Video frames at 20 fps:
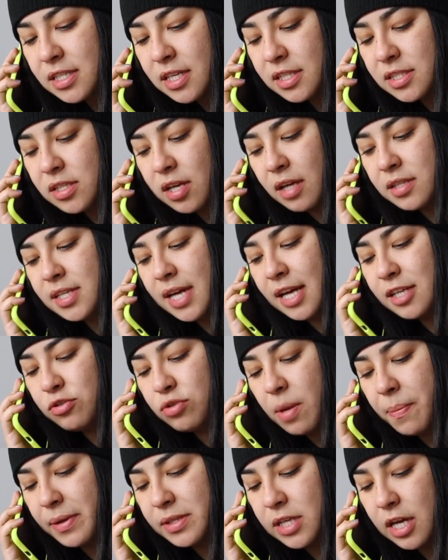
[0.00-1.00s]
Because Tati has
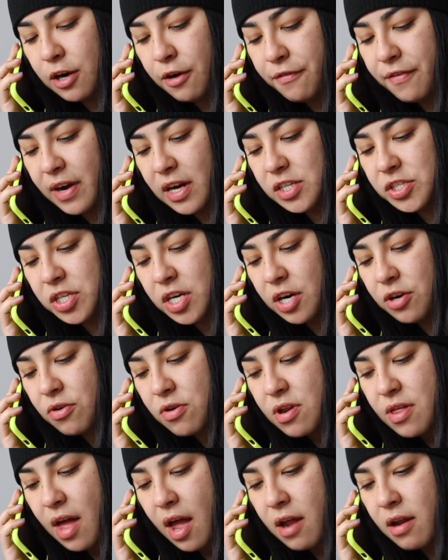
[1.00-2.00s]
sweet potato fries. She didn't
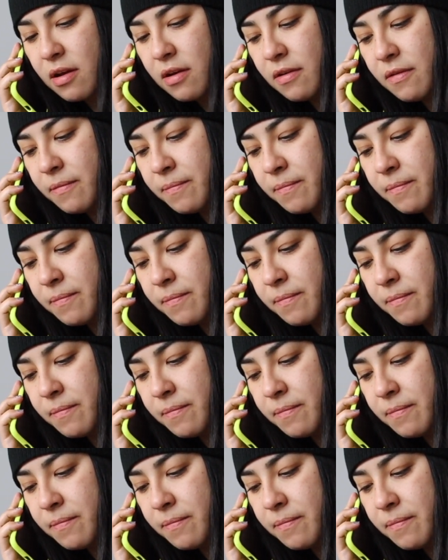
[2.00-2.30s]
order that.